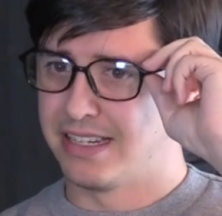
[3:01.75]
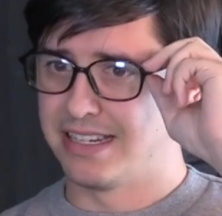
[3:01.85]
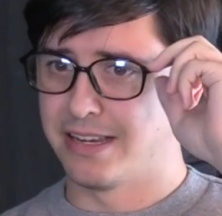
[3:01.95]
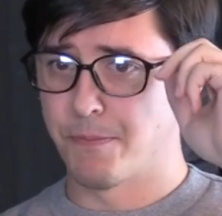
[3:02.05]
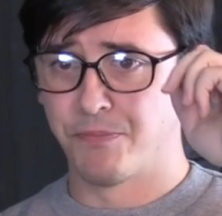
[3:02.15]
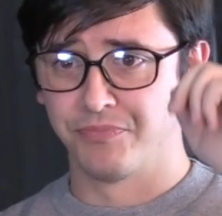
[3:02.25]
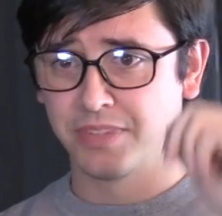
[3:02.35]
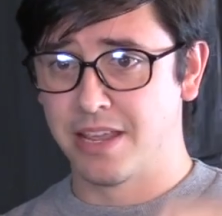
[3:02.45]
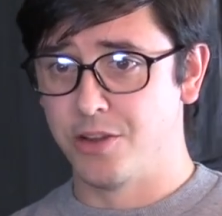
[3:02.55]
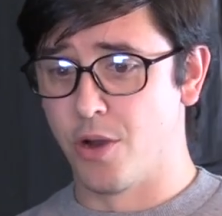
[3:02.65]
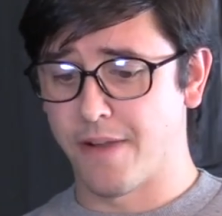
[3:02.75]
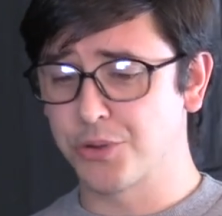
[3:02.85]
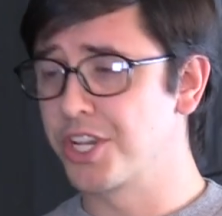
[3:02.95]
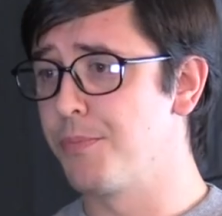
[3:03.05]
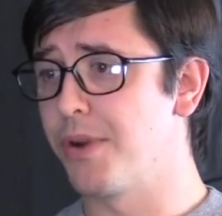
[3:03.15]
uh, no, if I
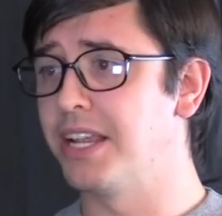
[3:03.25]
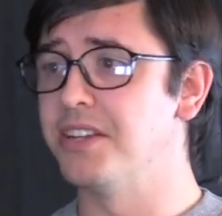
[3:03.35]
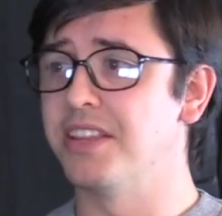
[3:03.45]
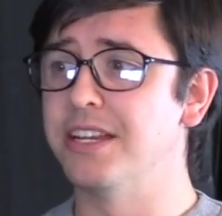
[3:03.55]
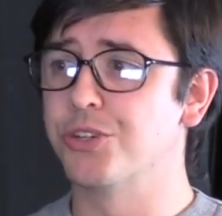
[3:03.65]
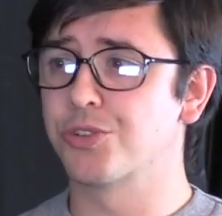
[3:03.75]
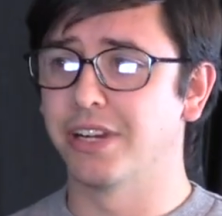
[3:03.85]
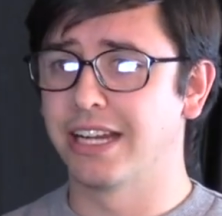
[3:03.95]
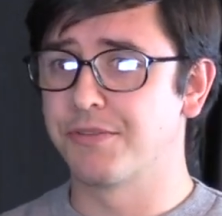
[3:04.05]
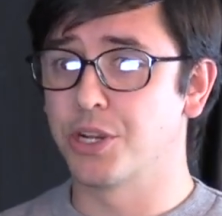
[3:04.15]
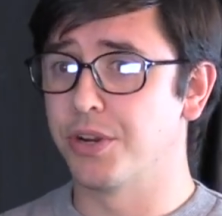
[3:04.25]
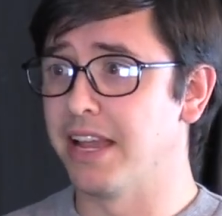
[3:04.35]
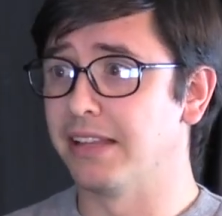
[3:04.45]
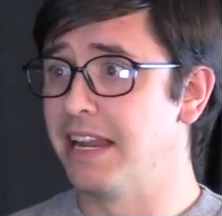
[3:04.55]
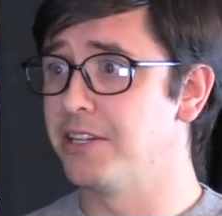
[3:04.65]
was going to break into the industry, I'd have to go to
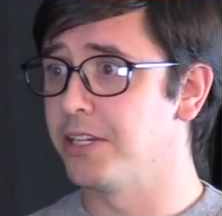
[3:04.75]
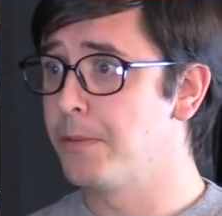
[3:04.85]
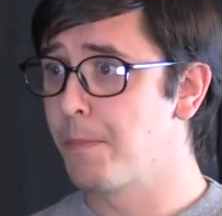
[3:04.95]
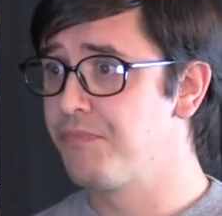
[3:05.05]
Atlanta